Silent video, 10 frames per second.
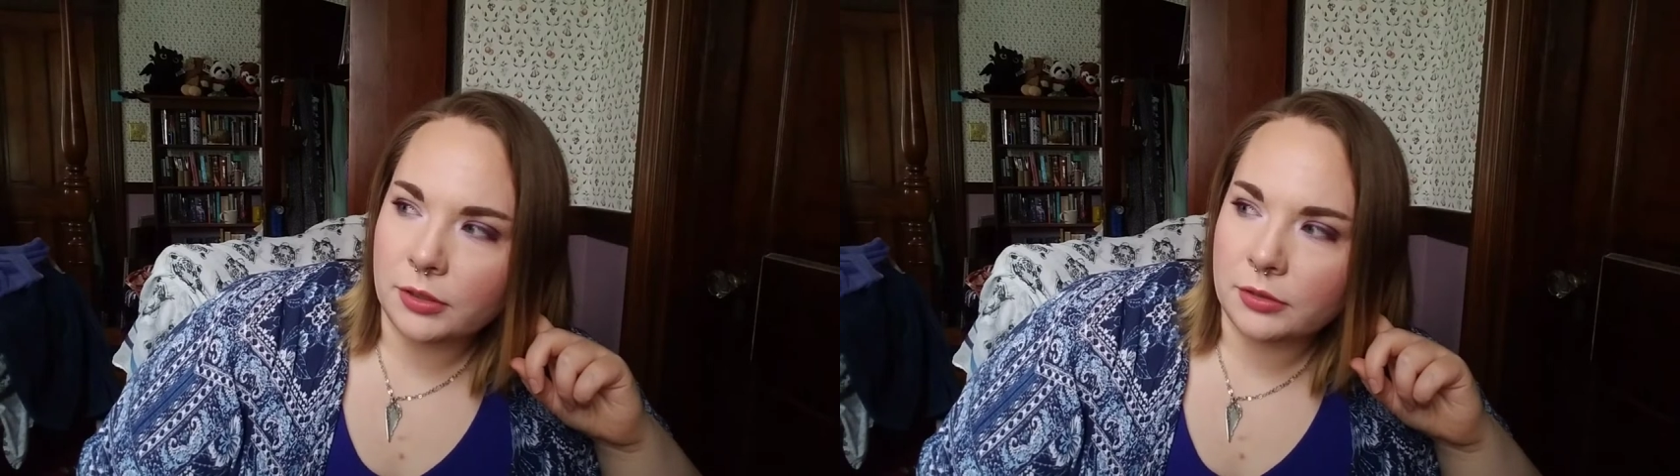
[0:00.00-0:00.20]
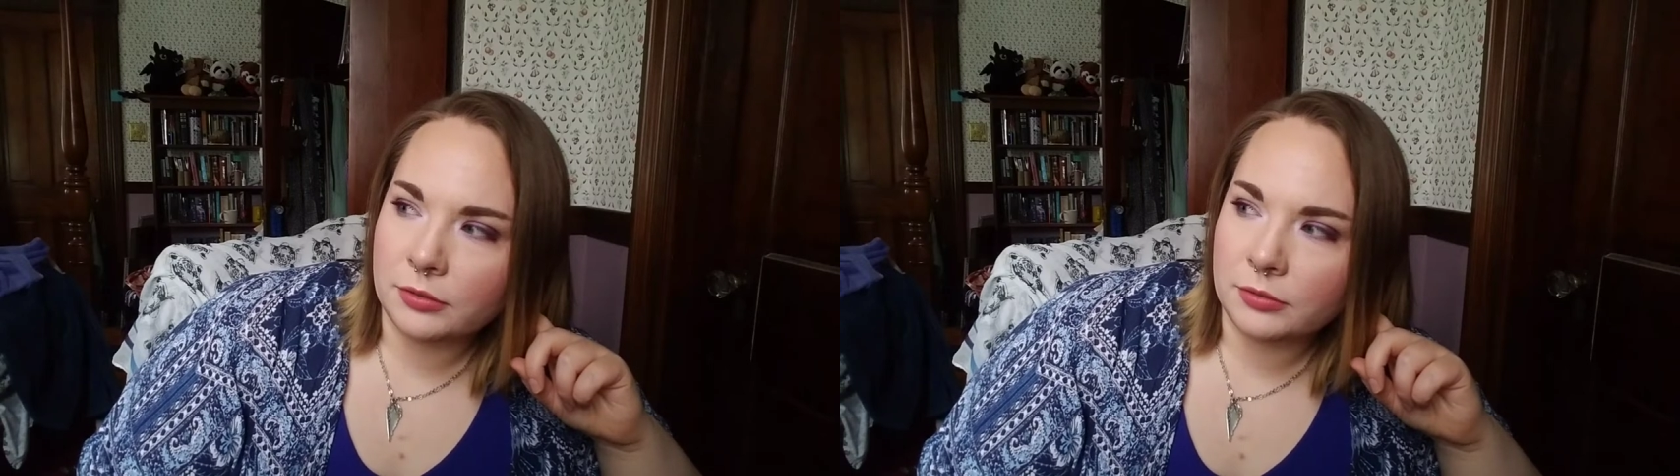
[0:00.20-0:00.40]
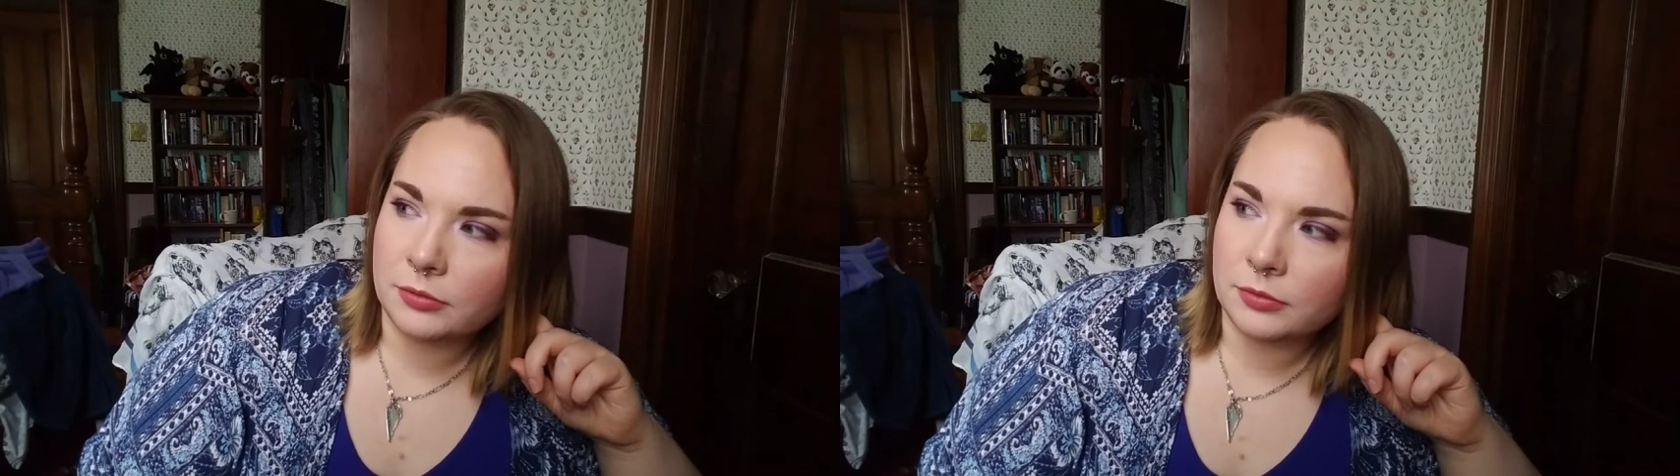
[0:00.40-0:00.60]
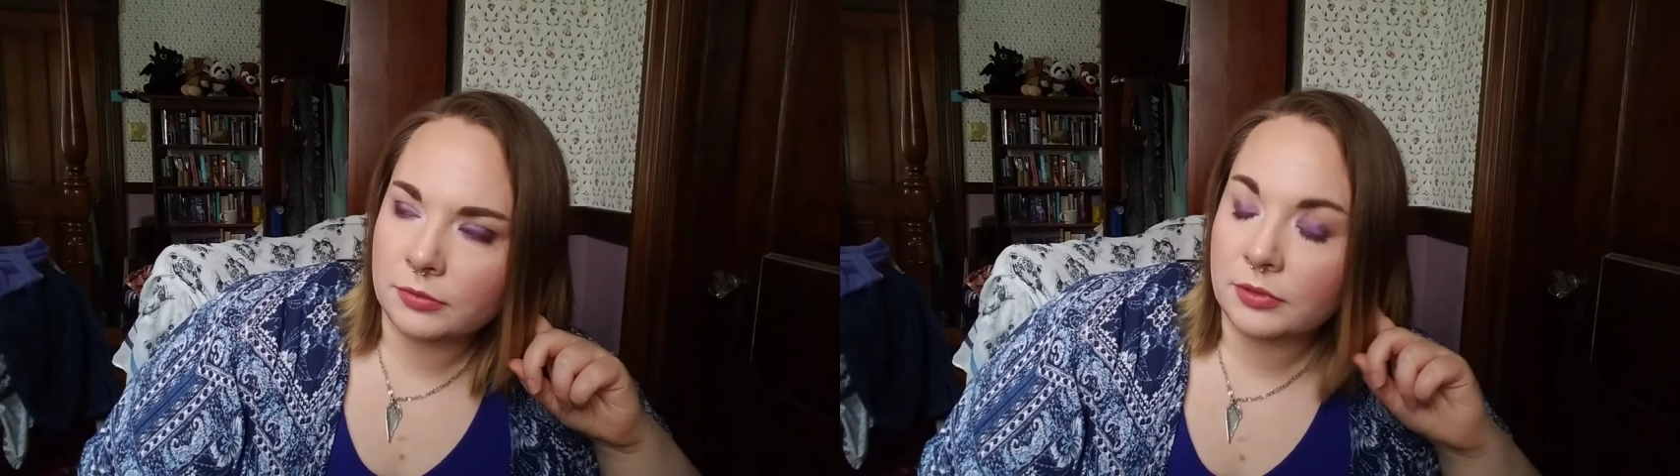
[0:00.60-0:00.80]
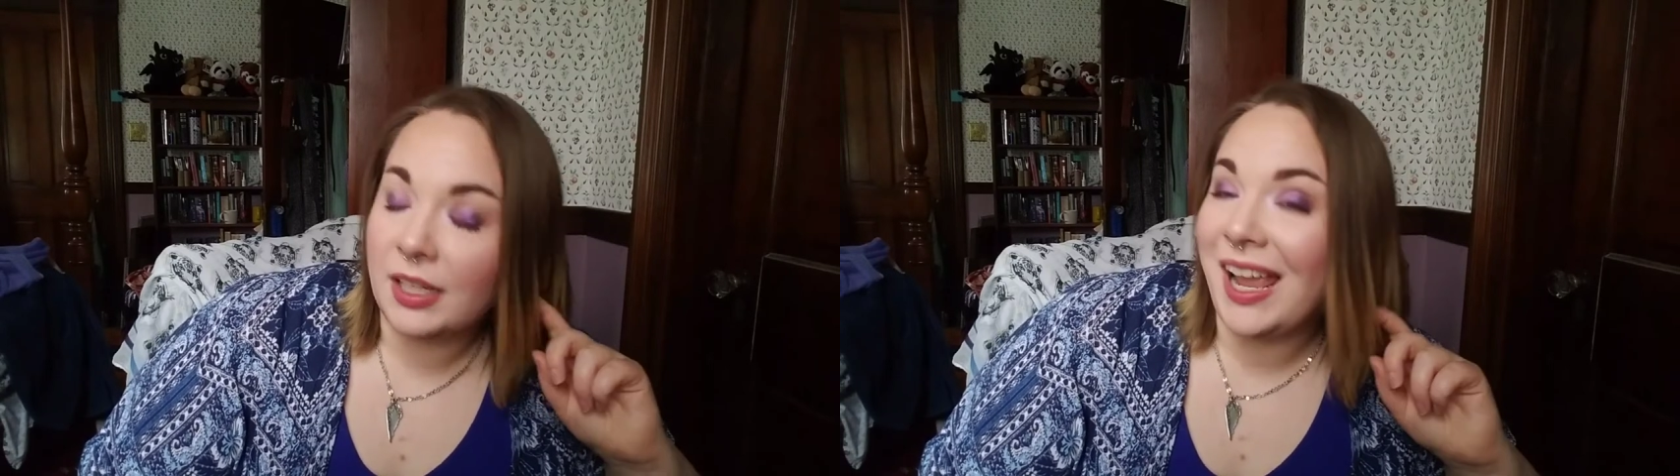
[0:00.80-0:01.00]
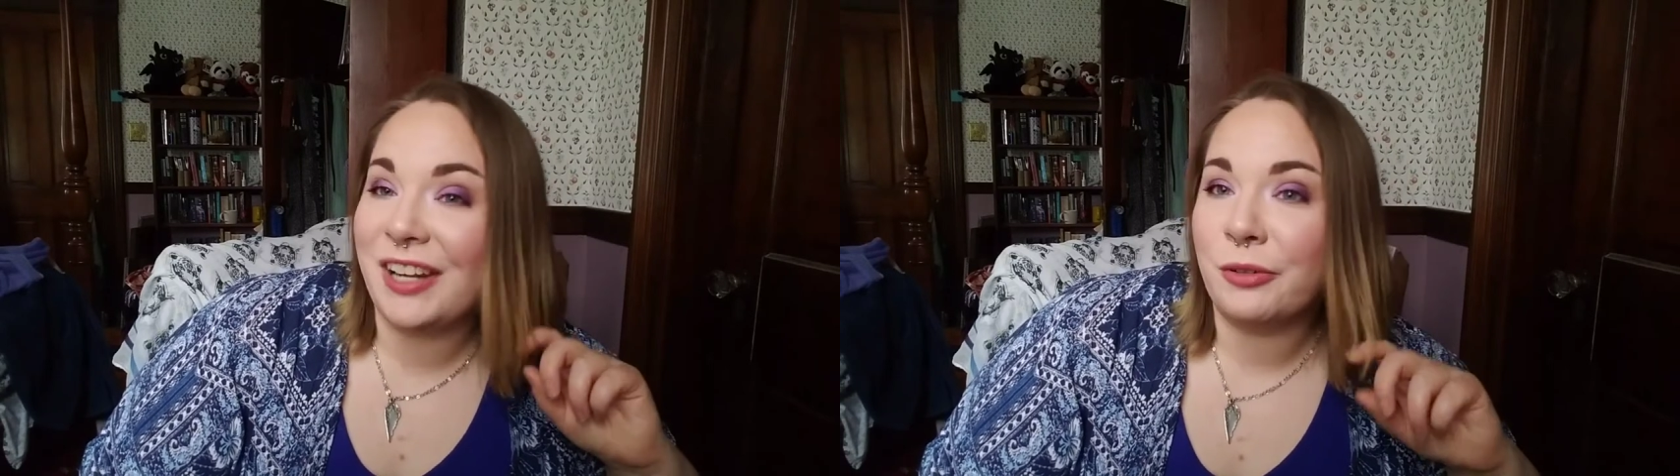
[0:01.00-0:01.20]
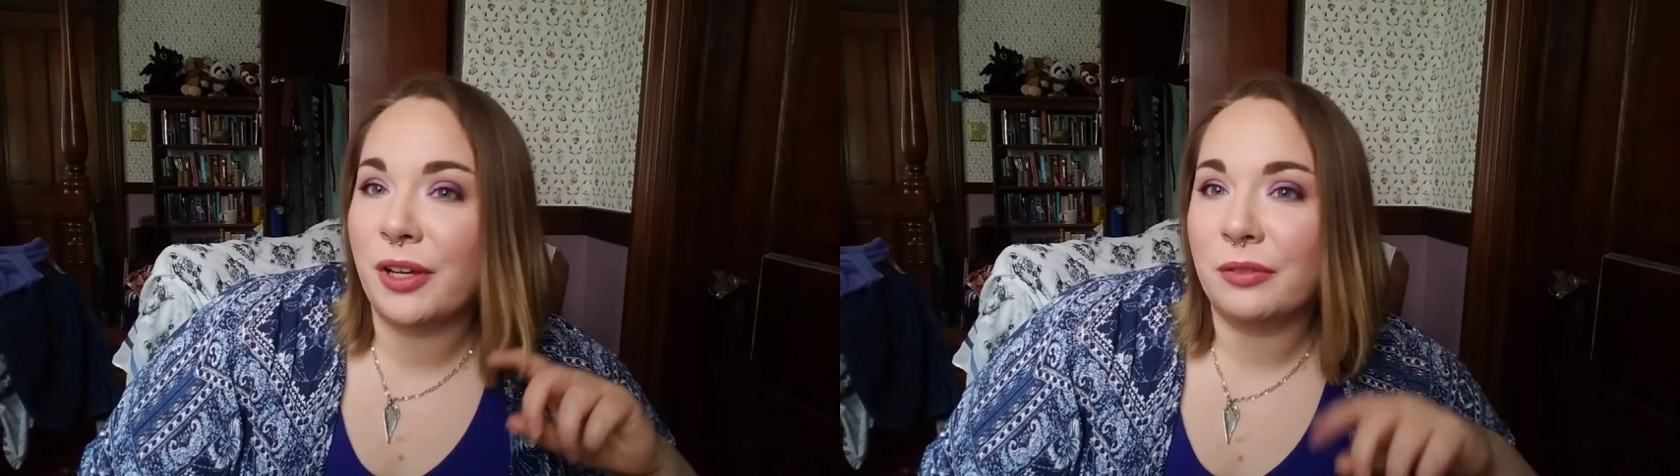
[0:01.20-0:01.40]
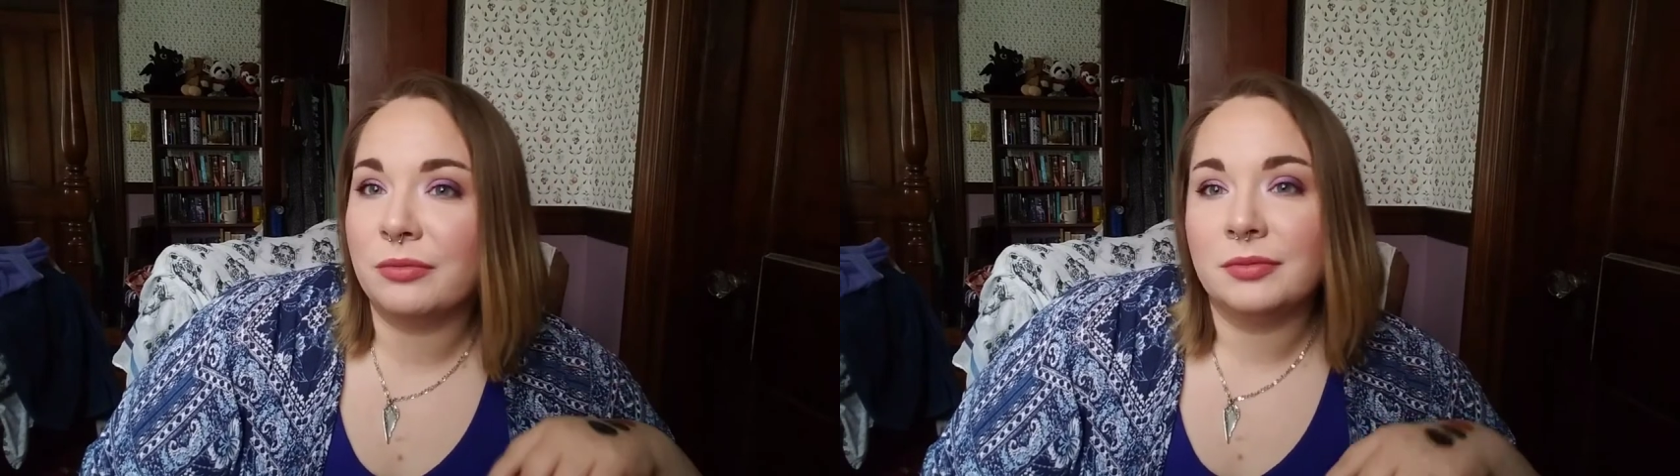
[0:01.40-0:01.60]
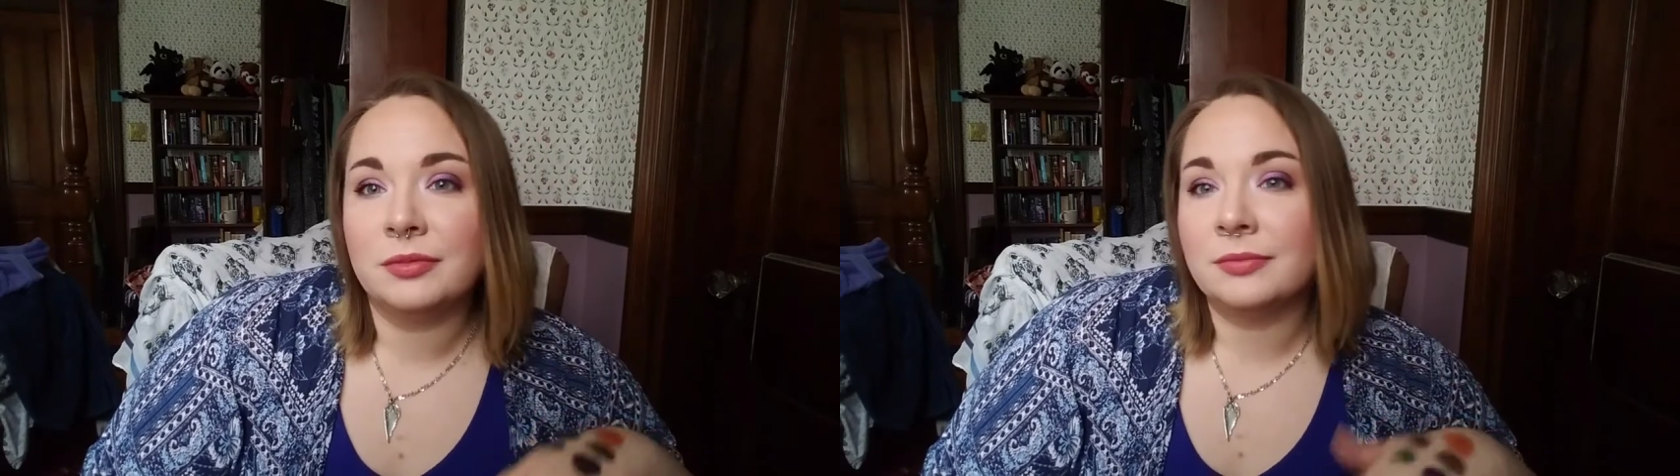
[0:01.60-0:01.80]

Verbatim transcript: I don't